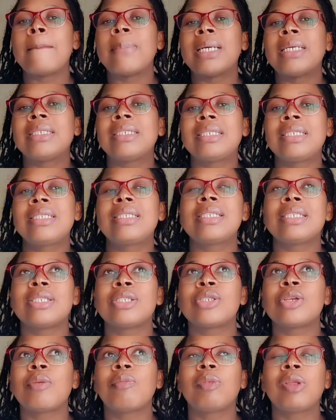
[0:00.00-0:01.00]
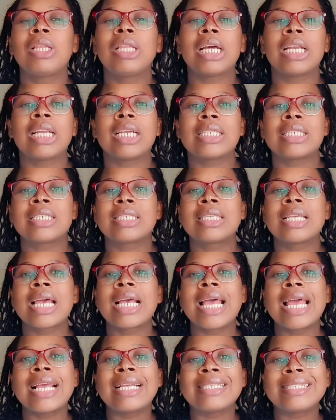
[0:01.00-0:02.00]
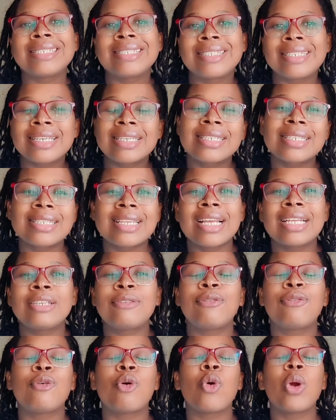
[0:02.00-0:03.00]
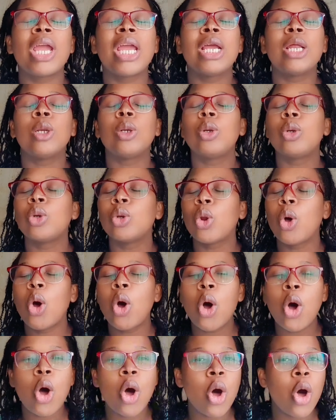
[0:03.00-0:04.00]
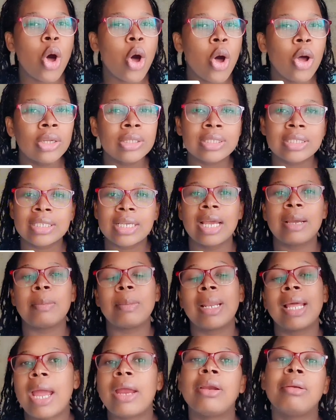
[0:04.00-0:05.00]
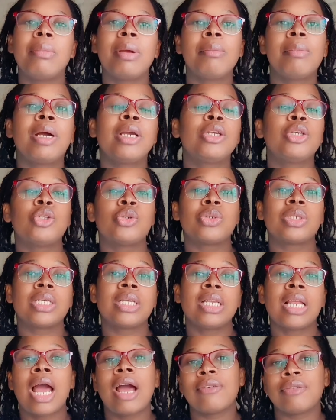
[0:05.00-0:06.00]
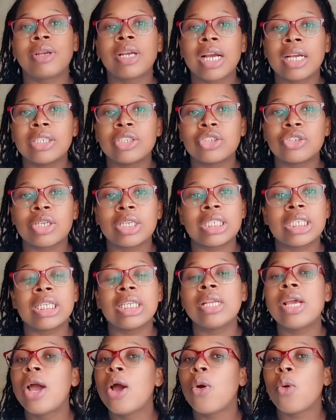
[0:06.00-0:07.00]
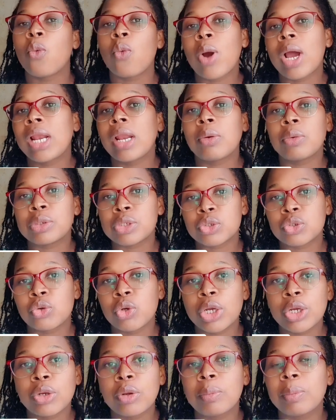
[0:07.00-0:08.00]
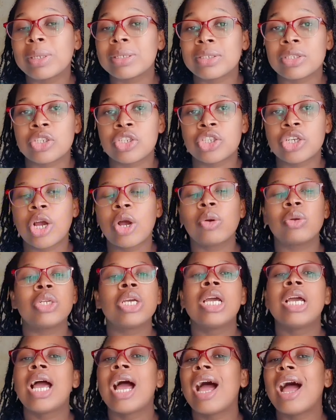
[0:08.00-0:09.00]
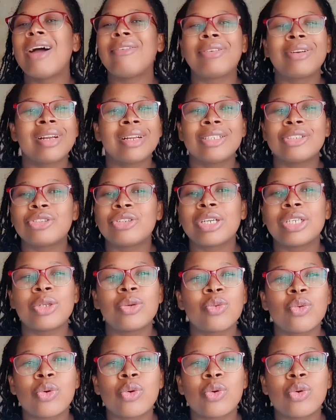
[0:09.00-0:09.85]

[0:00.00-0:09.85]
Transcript: but this is something that has existed for a long time. I remember using African threading while I was growing up as a child. African threading